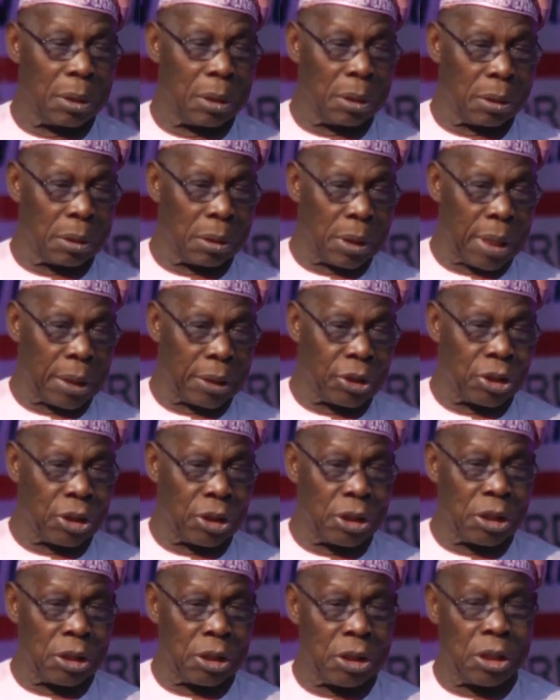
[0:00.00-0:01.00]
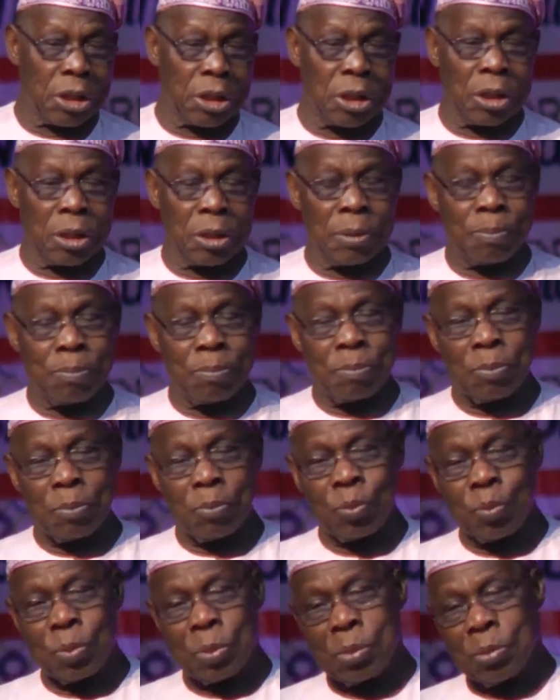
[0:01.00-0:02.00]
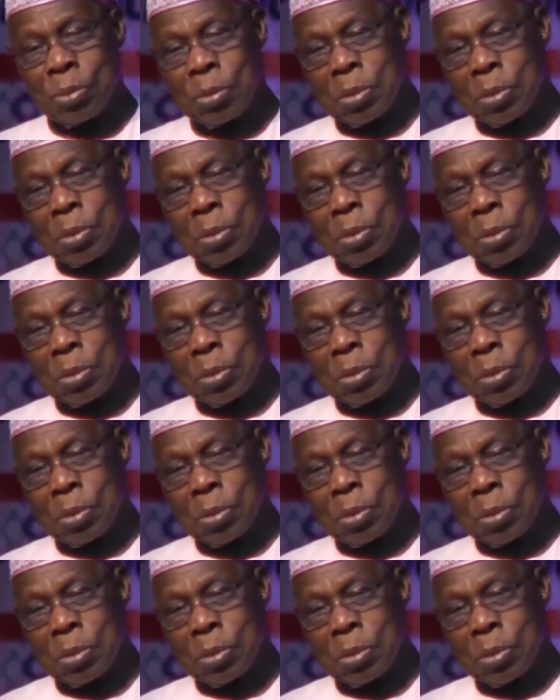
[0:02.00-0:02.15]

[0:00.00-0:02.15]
regime